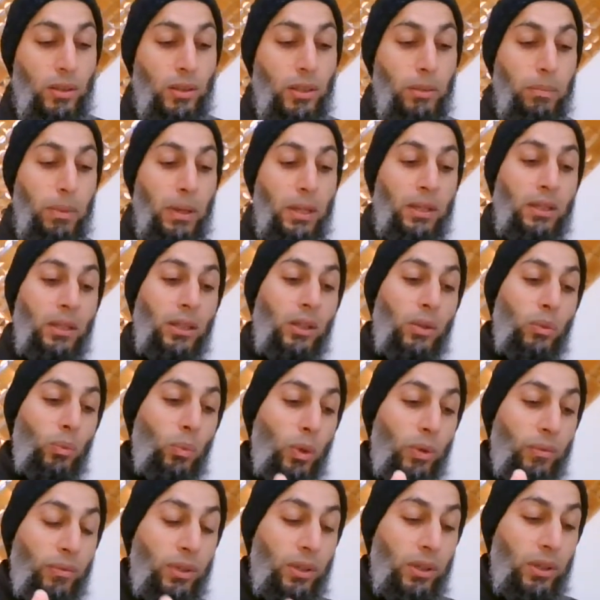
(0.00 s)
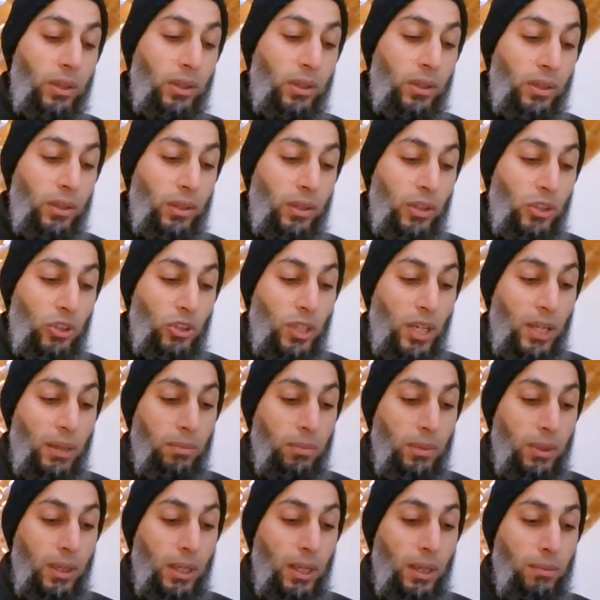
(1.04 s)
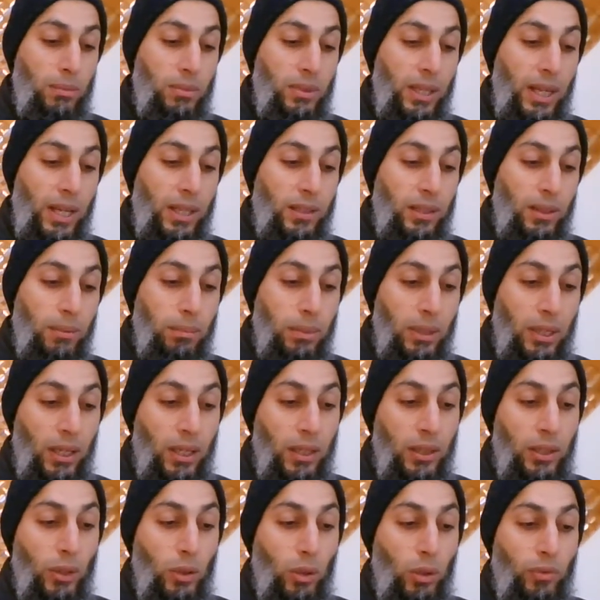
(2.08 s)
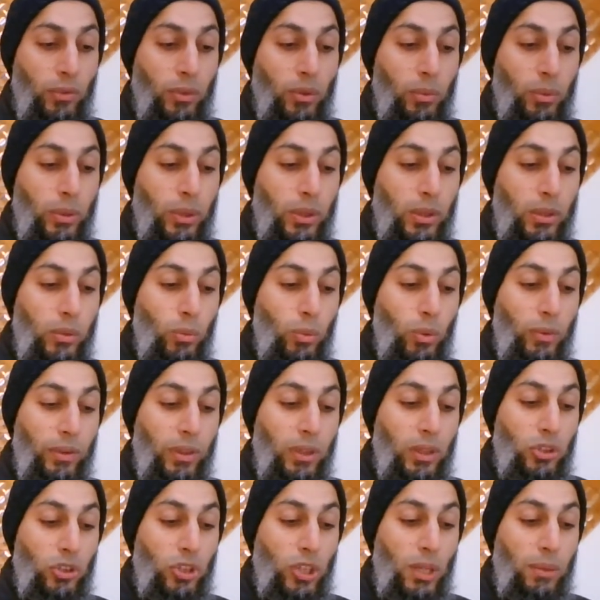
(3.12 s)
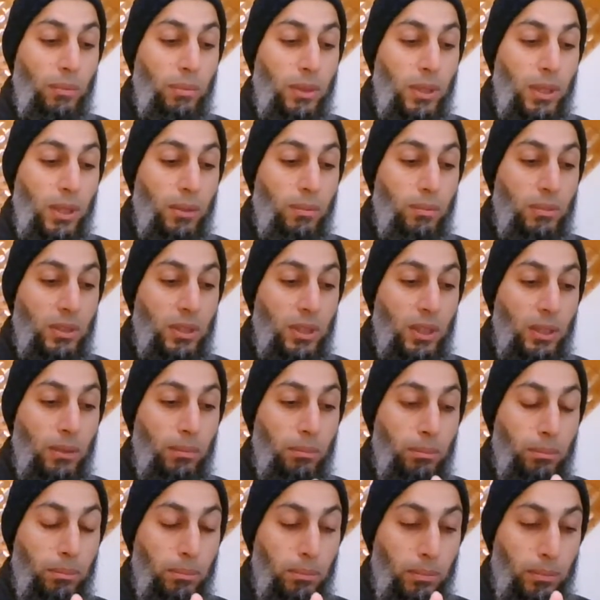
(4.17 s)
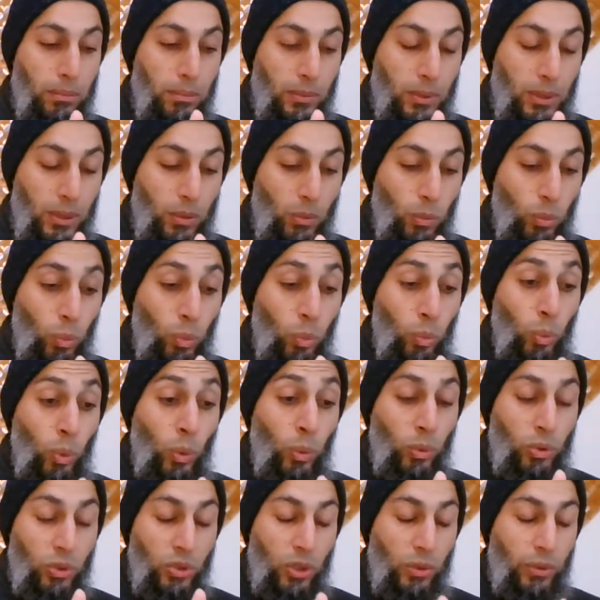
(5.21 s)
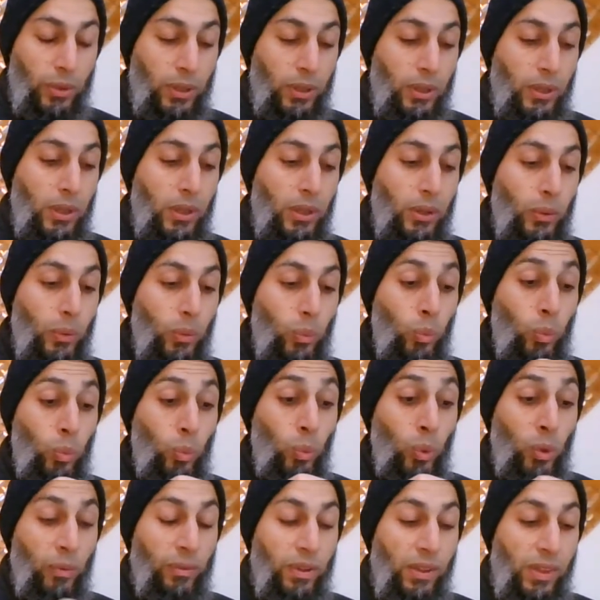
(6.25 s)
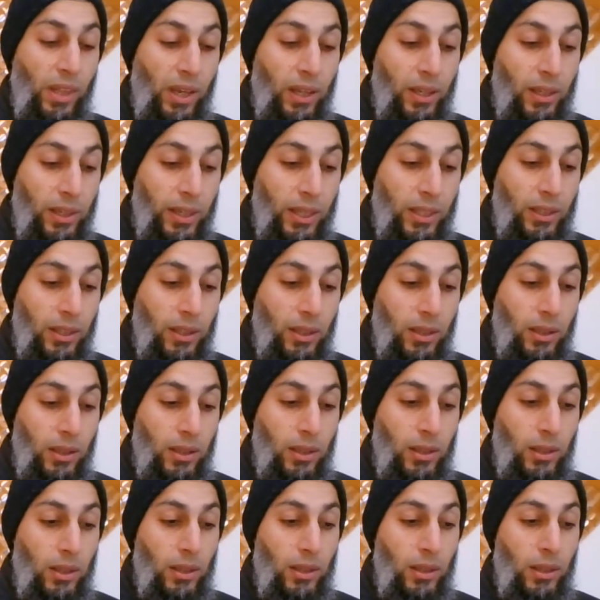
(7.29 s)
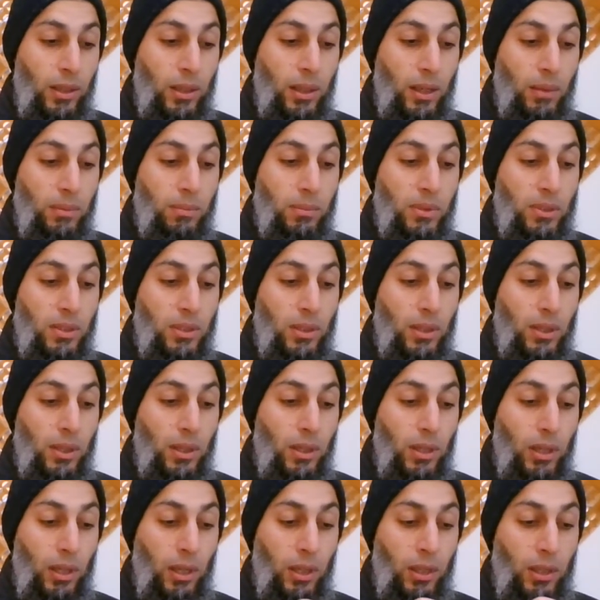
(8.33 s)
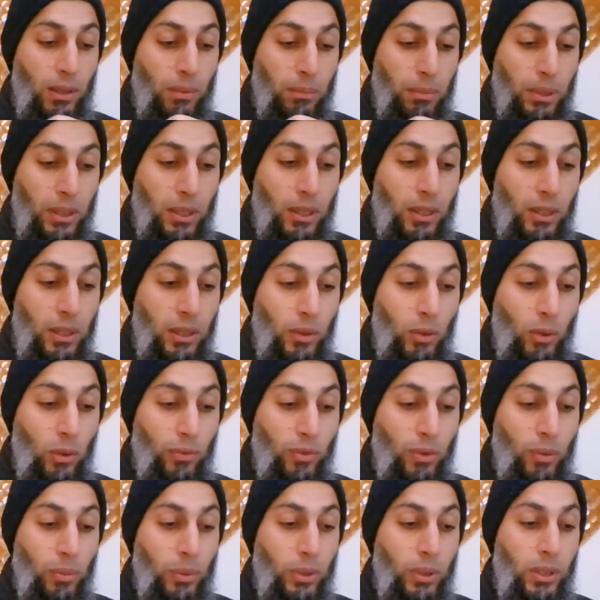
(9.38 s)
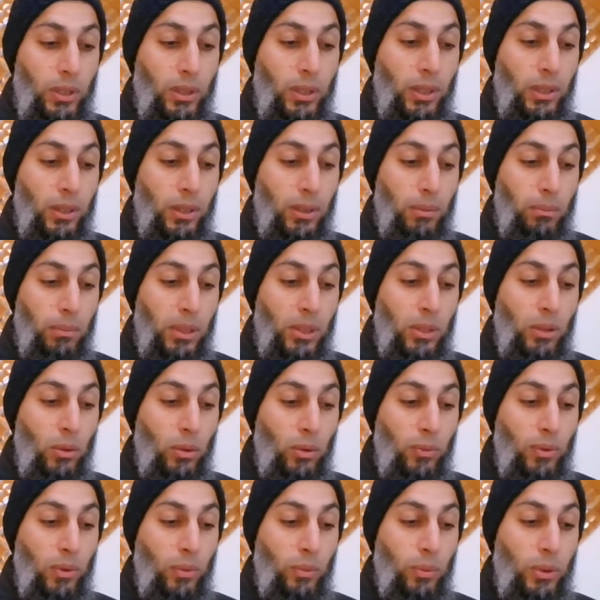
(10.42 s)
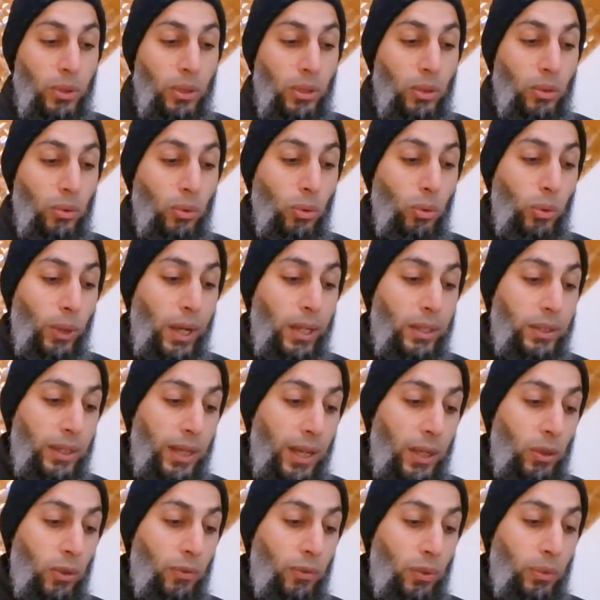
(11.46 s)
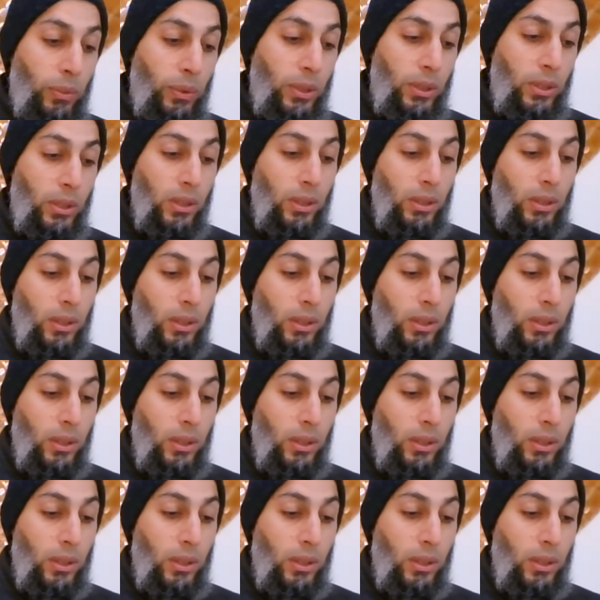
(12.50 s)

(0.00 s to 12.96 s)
depending whether the shape comes at the beginning of a word, whether the shape comes in, whether that letter comes in the beginning of a word, in the middle of a word, or at the end of a word.